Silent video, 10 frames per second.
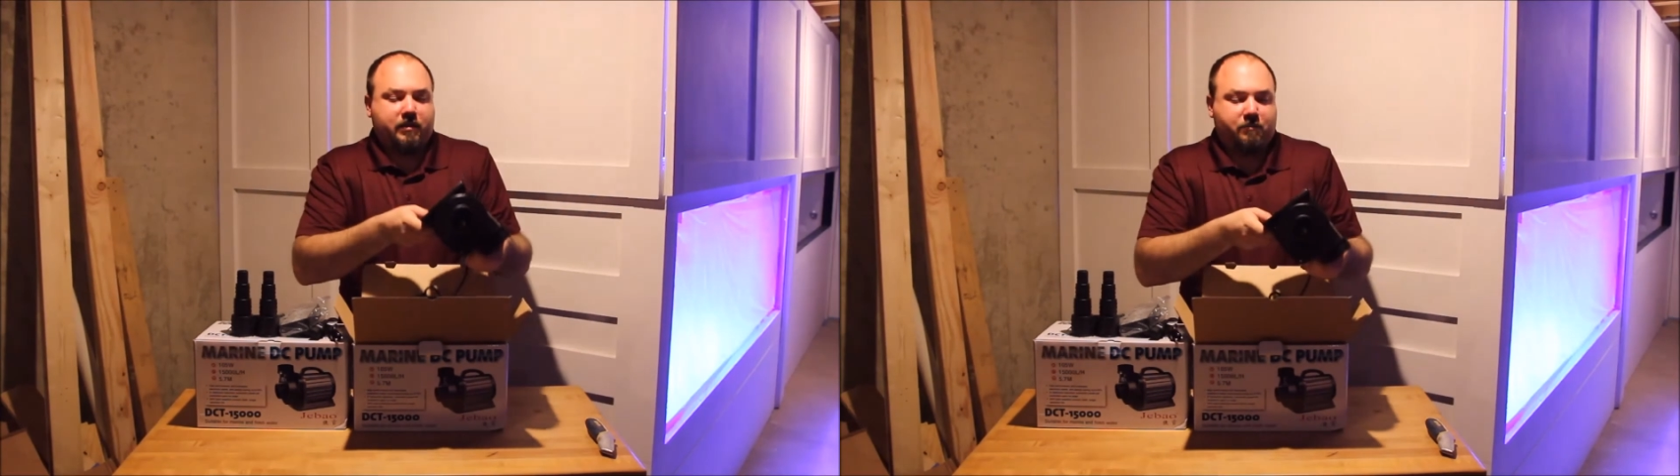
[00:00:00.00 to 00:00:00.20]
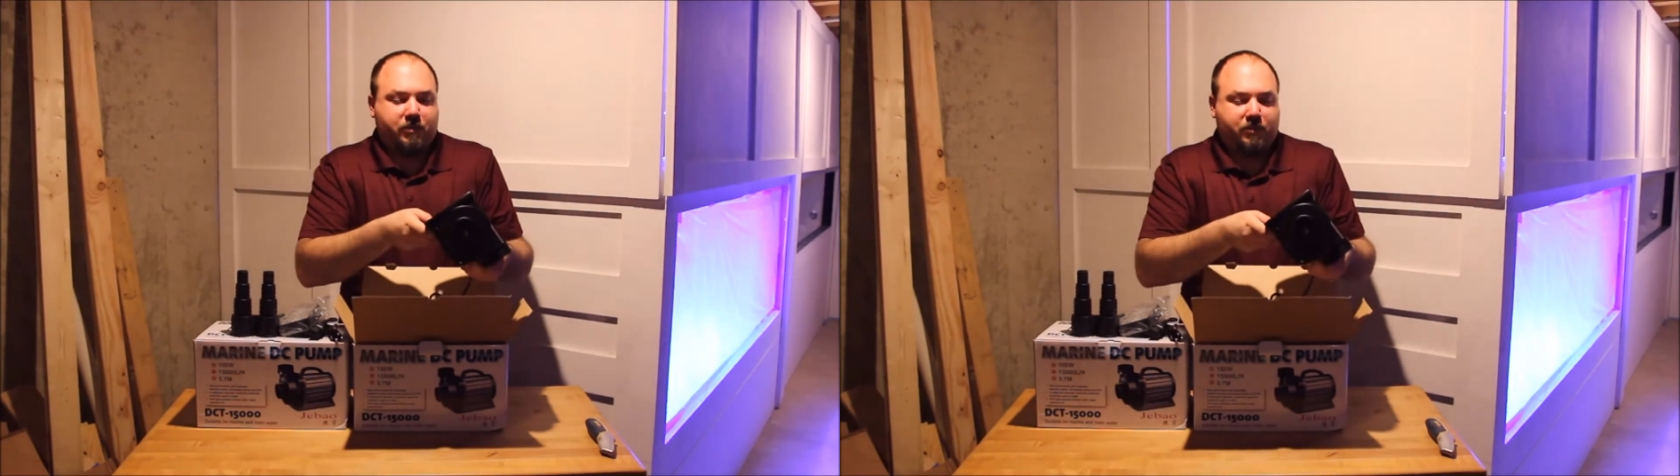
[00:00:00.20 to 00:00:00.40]

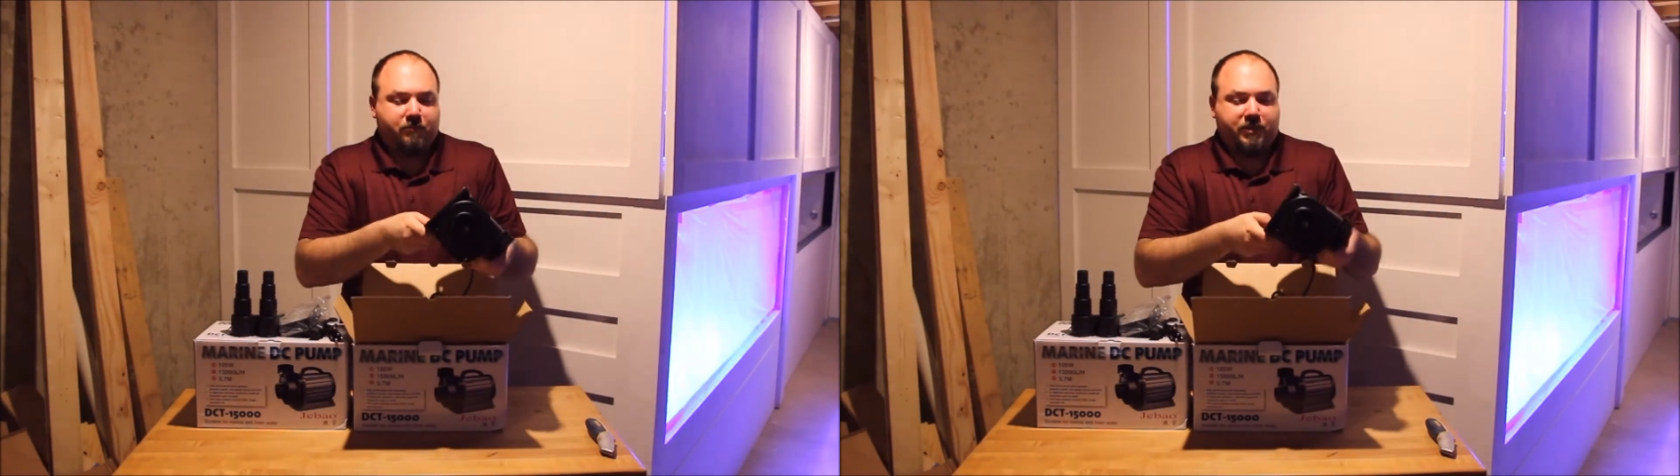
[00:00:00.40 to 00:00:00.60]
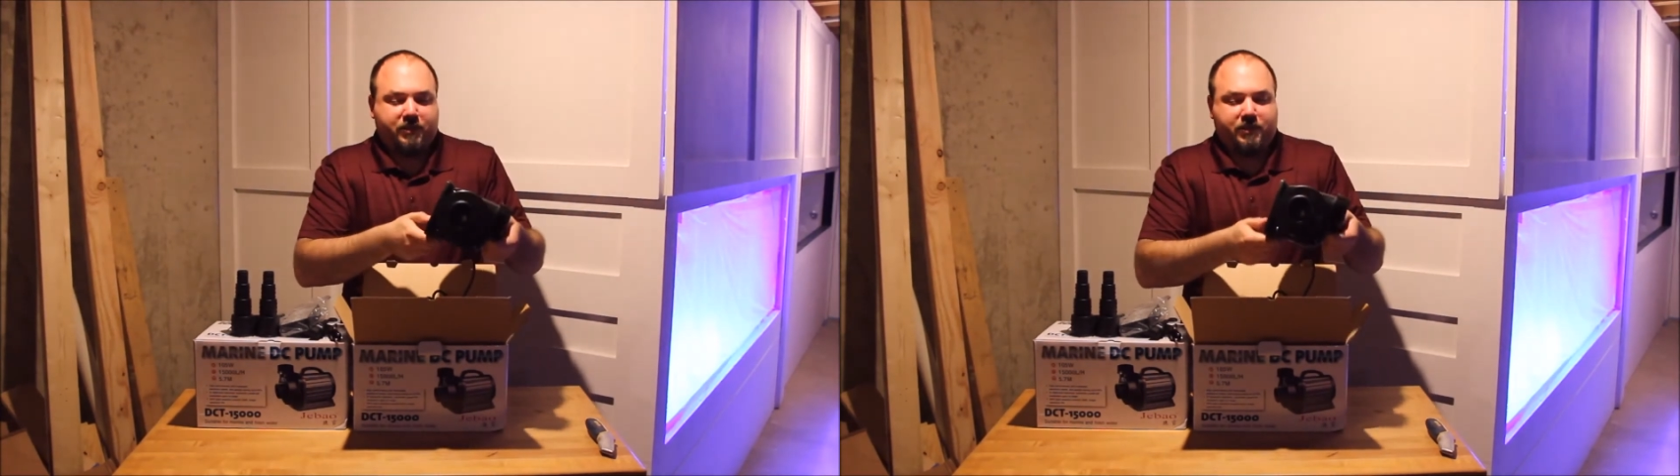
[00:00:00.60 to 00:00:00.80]
the
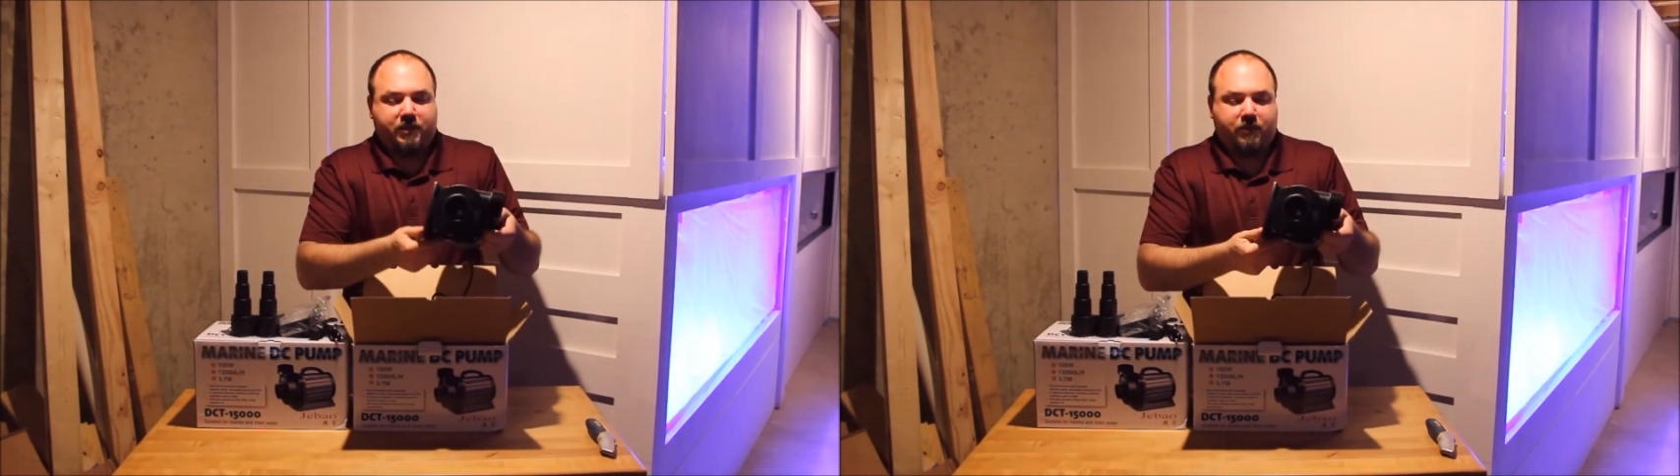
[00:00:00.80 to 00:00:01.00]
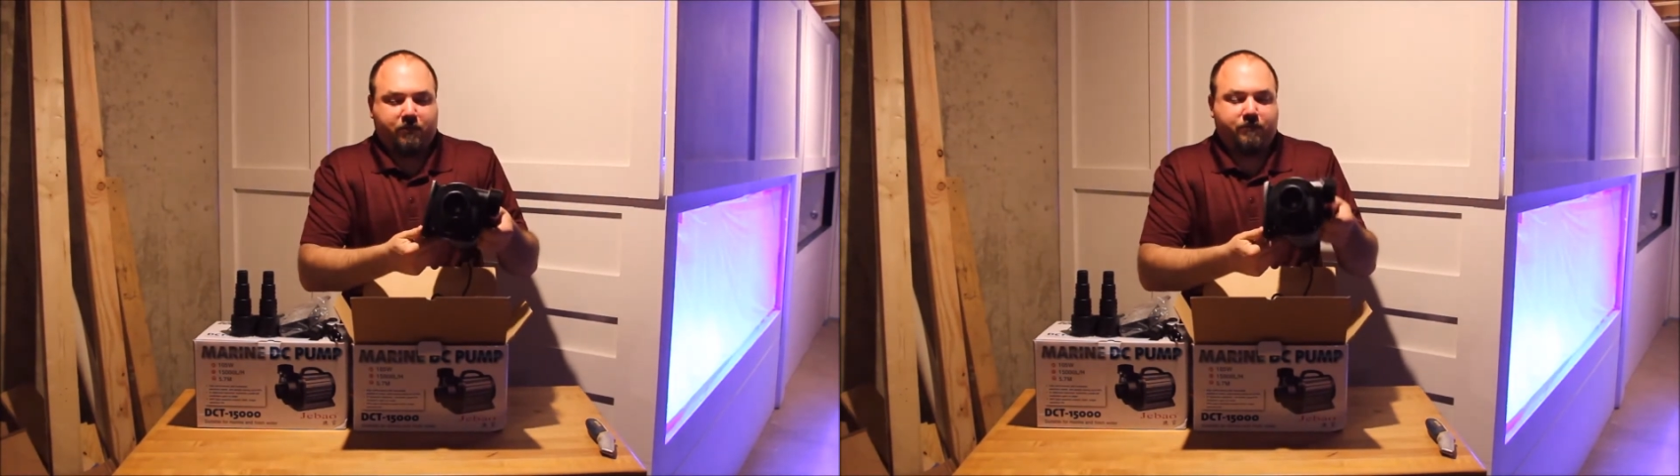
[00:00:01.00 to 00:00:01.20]
pump
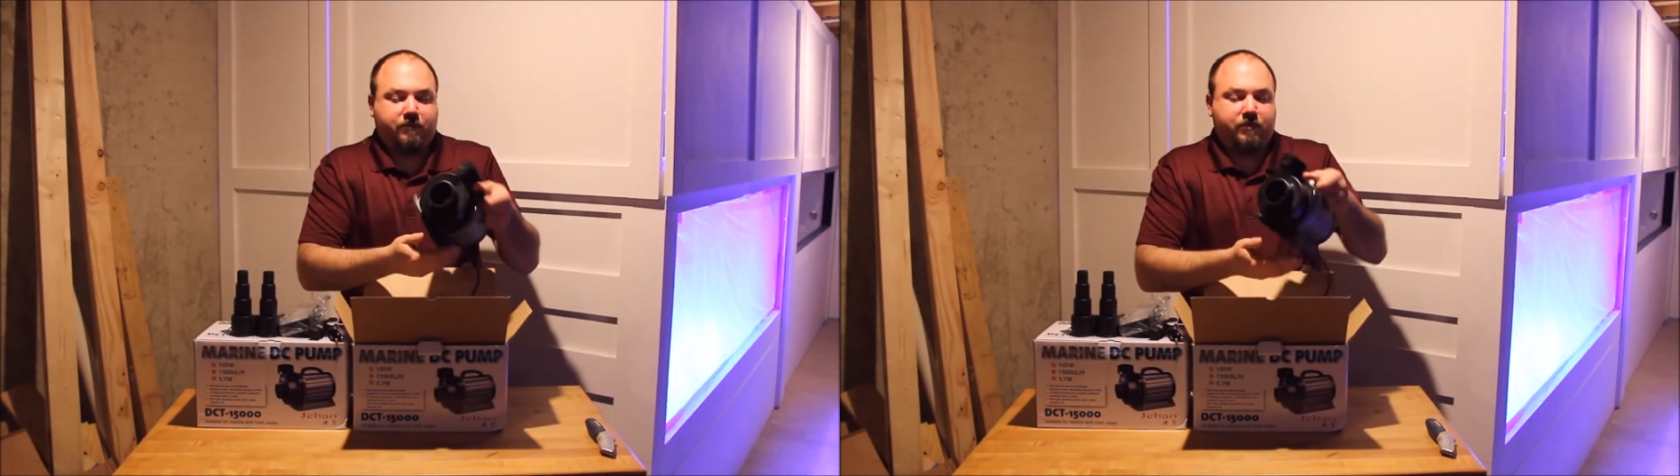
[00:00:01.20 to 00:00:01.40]
itself.